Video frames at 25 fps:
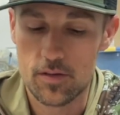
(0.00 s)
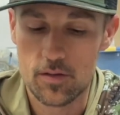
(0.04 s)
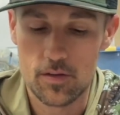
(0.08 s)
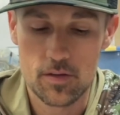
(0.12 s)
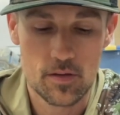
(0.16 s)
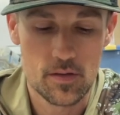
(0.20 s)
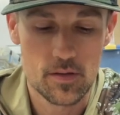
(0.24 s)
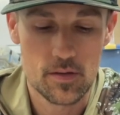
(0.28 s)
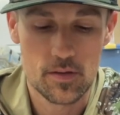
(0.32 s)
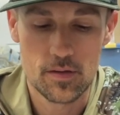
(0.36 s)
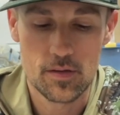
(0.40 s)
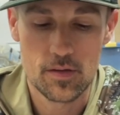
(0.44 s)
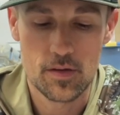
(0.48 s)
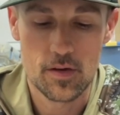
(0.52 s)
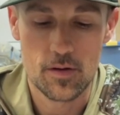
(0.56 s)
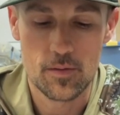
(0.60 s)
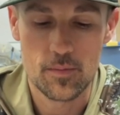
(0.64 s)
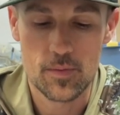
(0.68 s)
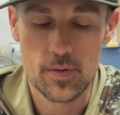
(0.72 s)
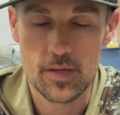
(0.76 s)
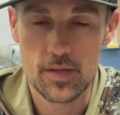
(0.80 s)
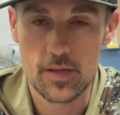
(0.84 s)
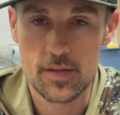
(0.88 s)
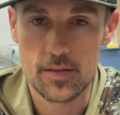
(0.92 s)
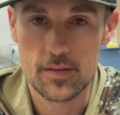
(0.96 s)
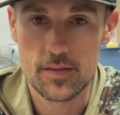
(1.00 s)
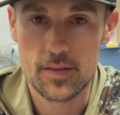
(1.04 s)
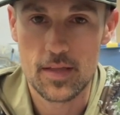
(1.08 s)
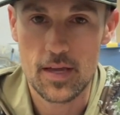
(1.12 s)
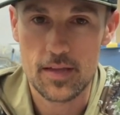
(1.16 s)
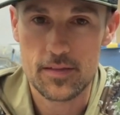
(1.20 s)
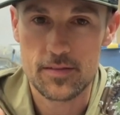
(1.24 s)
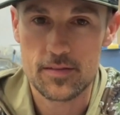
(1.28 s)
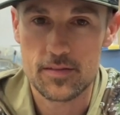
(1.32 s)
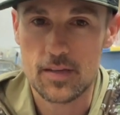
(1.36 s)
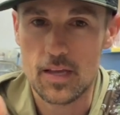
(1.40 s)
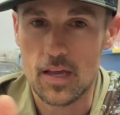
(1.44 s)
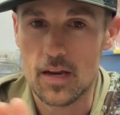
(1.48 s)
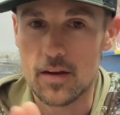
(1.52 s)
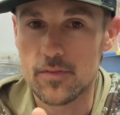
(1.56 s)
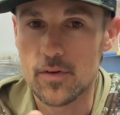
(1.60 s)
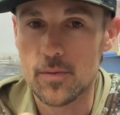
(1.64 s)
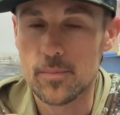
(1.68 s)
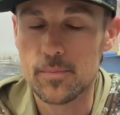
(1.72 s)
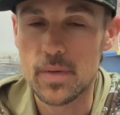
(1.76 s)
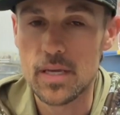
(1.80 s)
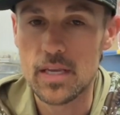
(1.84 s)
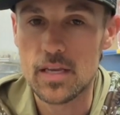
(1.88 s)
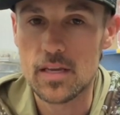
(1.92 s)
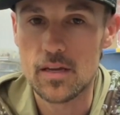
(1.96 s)
You know, that's kind of a
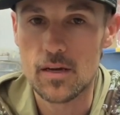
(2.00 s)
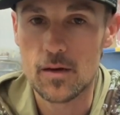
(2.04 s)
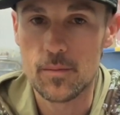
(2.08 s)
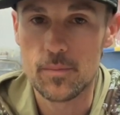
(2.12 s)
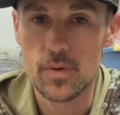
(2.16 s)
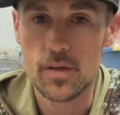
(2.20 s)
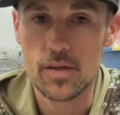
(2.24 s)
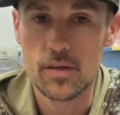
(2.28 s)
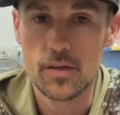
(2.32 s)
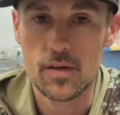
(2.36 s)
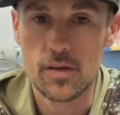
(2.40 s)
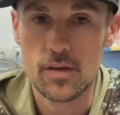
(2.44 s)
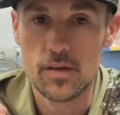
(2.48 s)
medium